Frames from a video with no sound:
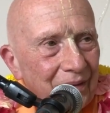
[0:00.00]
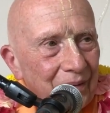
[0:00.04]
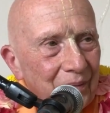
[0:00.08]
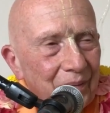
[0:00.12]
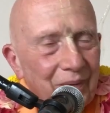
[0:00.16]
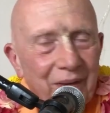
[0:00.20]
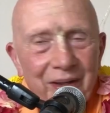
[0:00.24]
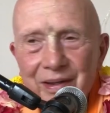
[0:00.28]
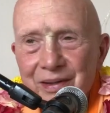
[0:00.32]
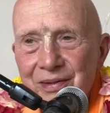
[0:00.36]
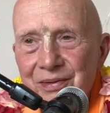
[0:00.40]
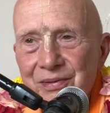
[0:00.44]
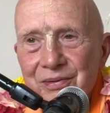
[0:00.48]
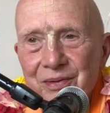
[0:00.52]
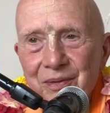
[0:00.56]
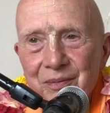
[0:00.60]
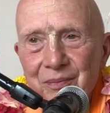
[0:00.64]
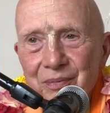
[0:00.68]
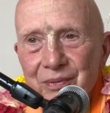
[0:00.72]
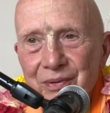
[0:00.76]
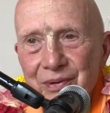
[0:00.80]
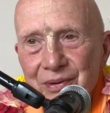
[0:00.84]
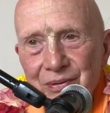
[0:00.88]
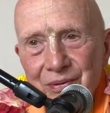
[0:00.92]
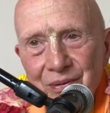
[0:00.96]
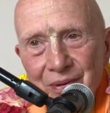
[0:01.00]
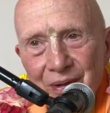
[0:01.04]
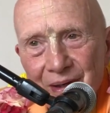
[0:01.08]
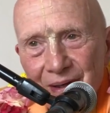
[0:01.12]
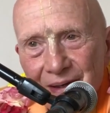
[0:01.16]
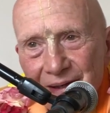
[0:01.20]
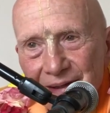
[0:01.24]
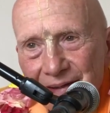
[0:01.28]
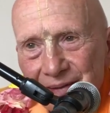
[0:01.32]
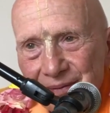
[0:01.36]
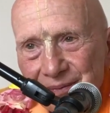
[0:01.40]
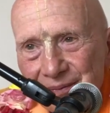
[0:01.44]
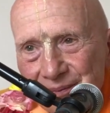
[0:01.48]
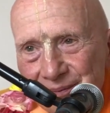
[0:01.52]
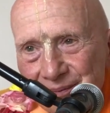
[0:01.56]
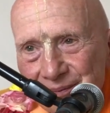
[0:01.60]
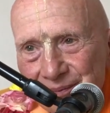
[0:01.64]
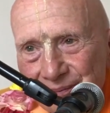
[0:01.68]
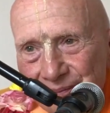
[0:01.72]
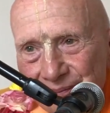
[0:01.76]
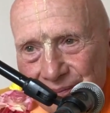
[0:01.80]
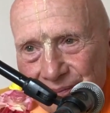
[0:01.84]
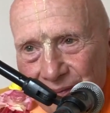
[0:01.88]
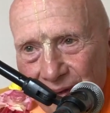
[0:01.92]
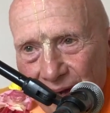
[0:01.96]
we can simply try.
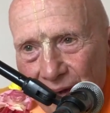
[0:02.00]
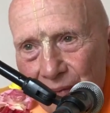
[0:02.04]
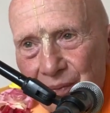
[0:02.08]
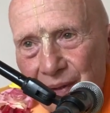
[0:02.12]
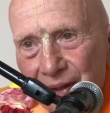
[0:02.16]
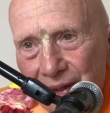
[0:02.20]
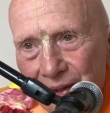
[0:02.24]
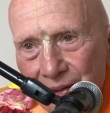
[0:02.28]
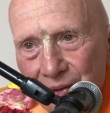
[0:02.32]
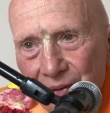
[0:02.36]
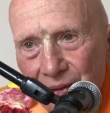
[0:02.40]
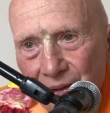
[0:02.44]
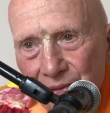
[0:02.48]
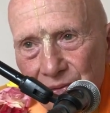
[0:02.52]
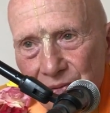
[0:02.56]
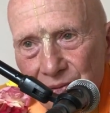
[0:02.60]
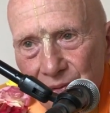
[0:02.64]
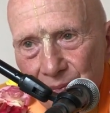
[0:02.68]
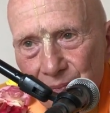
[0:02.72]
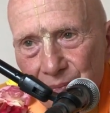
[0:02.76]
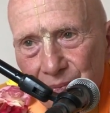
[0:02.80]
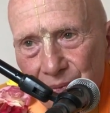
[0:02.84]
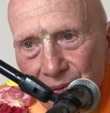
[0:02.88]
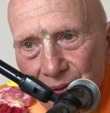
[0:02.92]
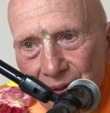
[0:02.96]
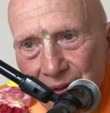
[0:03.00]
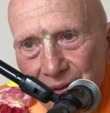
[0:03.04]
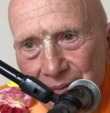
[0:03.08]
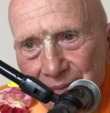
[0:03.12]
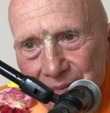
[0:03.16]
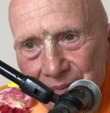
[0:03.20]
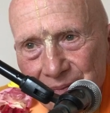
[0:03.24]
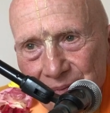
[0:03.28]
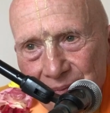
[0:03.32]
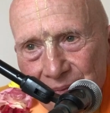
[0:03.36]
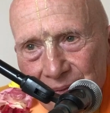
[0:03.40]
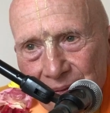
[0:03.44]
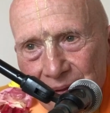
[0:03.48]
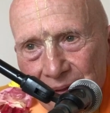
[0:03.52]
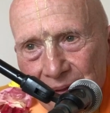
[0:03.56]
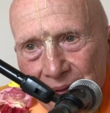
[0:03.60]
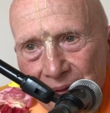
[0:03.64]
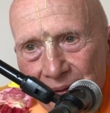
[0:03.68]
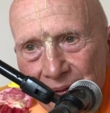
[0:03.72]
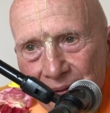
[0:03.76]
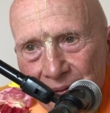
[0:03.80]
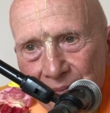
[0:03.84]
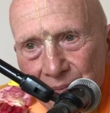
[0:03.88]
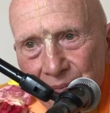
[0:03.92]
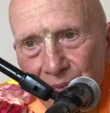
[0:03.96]
And we can also pray.
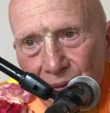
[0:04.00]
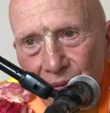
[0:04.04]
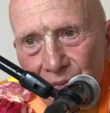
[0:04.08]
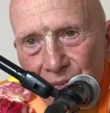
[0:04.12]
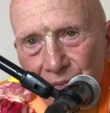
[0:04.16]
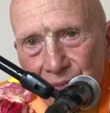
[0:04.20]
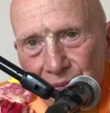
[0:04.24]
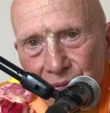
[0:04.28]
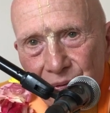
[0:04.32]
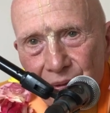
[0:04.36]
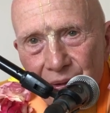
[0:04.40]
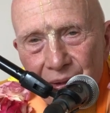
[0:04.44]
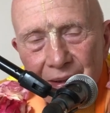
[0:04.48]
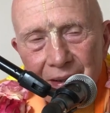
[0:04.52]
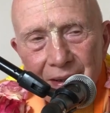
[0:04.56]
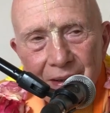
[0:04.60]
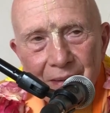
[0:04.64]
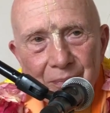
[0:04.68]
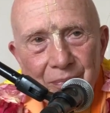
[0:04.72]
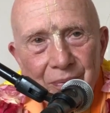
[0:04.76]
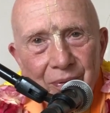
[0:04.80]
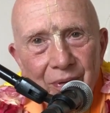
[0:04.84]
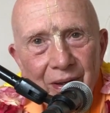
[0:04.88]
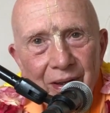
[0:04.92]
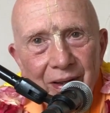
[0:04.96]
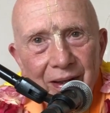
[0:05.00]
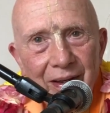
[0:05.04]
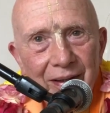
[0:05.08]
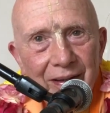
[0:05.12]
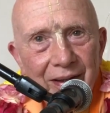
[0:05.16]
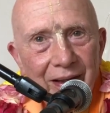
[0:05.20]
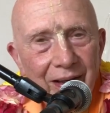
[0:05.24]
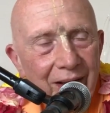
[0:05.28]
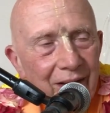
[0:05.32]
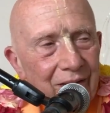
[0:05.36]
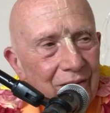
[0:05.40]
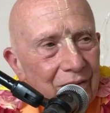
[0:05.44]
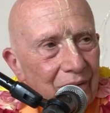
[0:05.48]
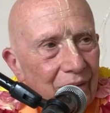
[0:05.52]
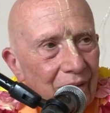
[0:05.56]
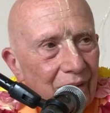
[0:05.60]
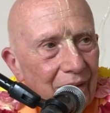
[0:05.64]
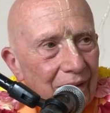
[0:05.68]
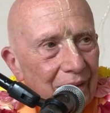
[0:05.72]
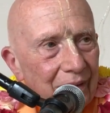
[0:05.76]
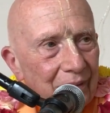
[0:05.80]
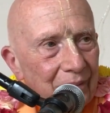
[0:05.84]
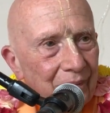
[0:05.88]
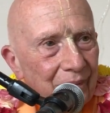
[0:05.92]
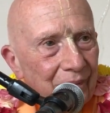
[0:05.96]
Both try, praying and
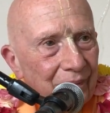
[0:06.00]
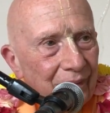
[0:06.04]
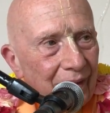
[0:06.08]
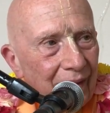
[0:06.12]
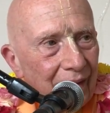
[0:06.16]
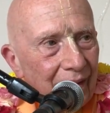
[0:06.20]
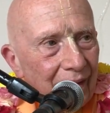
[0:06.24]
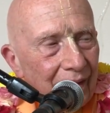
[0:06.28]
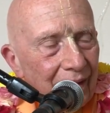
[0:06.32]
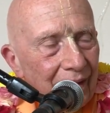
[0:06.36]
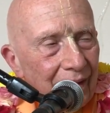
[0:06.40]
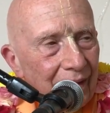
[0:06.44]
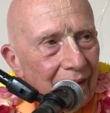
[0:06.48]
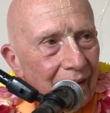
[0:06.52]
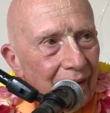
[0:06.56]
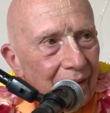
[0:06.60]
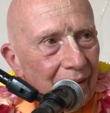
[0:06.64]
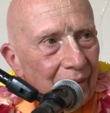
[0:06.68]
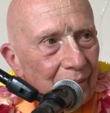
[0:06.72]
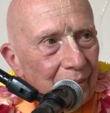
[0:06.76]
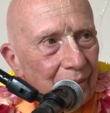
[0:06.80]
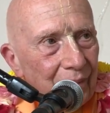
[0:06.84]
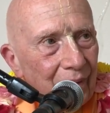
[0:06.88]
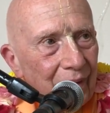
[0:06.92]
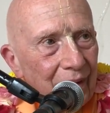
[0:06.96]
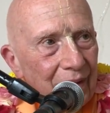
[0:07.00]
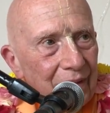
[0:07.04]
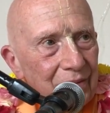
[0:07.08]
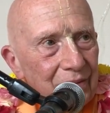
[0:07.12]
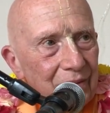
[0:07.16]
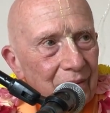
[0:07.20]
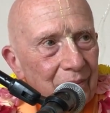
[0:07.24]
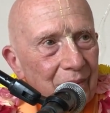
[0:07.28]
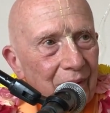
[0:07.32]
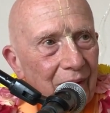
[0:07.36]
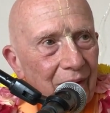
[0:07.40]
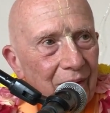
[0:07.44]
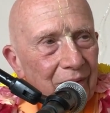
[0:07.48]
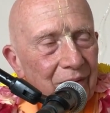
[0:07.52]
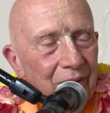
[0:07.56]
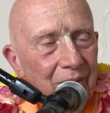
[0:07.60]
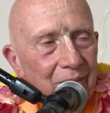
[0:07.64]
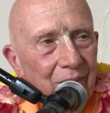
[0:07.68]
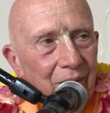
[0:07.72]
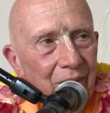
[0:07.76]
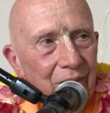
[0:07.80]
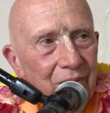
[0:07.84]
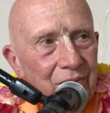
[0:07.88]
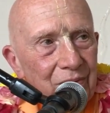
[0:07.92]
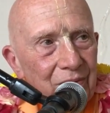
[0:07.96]
trying brings about the
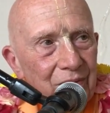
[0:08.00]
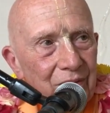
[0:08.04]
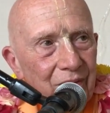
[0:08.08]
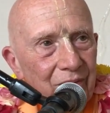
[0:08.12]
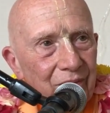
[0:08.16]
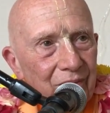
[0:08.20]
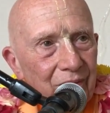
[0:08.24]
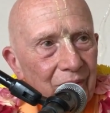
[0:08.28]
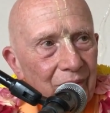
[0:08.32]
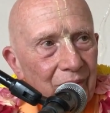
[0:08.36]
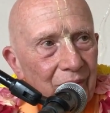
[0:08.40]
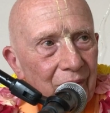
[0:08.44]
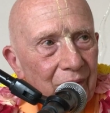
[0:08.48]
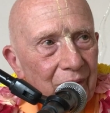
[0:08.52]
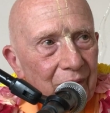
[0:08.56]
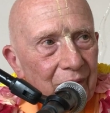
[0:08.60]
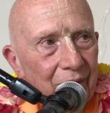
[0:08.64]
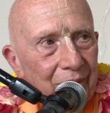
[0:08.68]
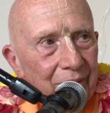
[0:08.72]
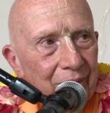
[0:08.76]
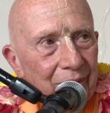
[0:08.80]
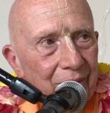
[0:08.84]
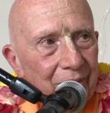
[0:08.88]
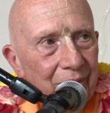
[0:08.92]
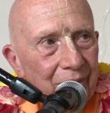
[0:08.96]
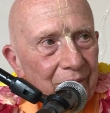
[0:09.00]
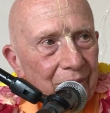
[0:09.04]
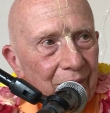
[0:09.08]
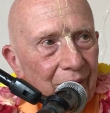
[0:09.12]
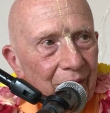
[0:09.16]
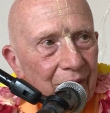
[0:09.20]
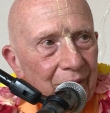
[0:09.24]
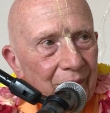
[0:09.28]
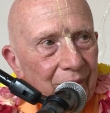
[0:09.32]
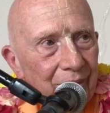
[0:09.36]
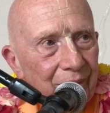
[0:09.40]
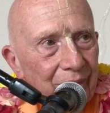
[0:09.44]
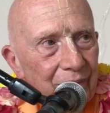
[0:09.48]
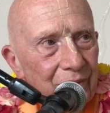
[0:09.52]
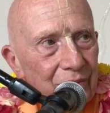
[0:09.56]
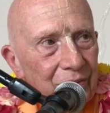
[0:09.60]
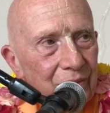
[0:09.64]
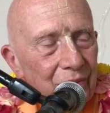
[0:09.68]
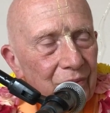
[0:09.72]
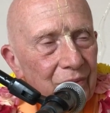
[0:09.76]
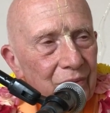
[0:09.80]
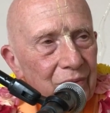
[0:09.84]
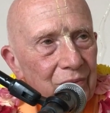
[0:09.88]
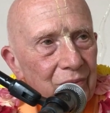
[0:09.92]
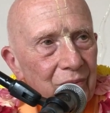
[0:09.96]
mercy of the Lord. But as
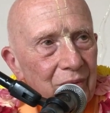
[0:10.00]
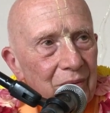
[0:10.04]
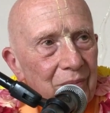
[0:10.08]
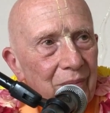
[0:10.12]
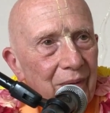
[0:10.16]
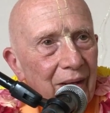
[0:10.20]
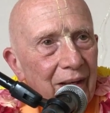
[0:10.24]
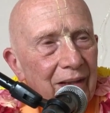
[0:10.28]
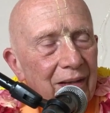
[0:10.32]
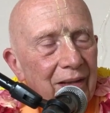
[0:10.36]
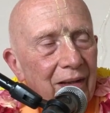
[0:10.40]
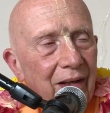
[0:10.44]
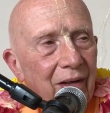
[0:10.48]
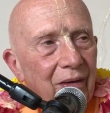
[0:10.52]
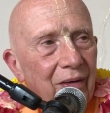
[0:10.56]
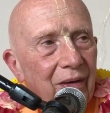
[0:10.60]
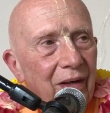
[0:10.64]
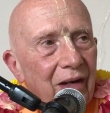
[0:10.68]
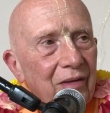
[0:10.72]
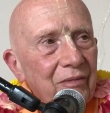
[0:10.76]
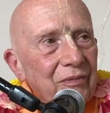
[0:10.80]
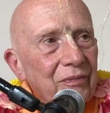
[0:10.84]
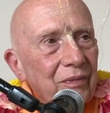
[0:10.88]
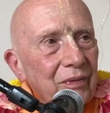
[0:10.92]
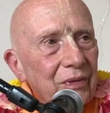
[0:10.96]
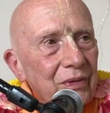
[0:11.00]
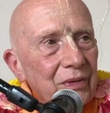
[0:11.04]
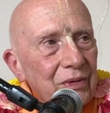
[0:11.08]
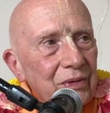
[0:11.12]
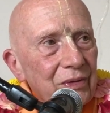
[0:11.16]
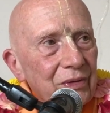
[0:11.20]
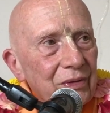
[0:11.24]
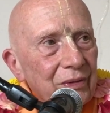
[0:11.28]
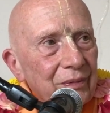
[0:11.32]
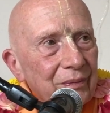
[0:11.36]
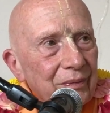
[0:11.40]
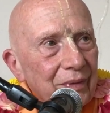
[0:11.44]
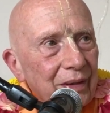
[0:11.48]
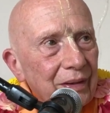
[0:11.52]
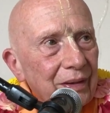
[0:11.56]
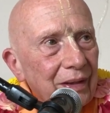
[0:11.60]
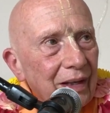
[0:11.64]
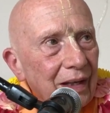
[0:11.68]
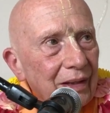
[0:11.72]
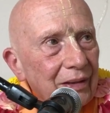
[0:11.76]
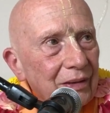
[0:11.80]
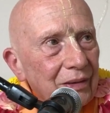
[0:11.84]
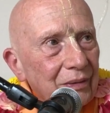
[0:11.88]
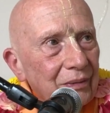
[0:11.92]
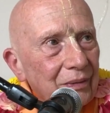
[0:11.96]
soon as we make our efforts in
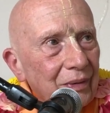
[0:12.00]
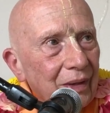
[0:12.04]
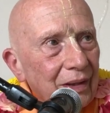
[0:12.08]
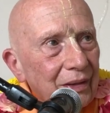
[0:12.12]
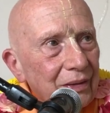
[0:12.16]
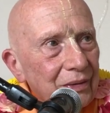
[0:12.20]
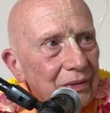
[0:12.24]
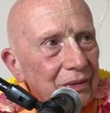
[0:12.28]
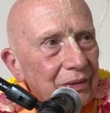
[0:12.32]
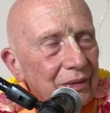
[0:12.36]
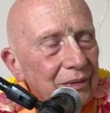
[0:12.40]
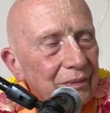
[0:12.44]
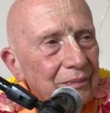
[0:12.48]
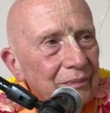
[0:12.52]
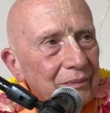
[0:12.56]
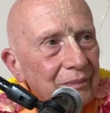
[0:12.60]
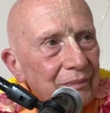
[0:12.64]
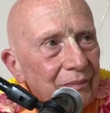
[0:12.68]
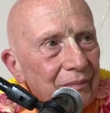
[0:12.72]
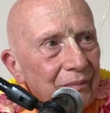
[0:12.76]
that direction,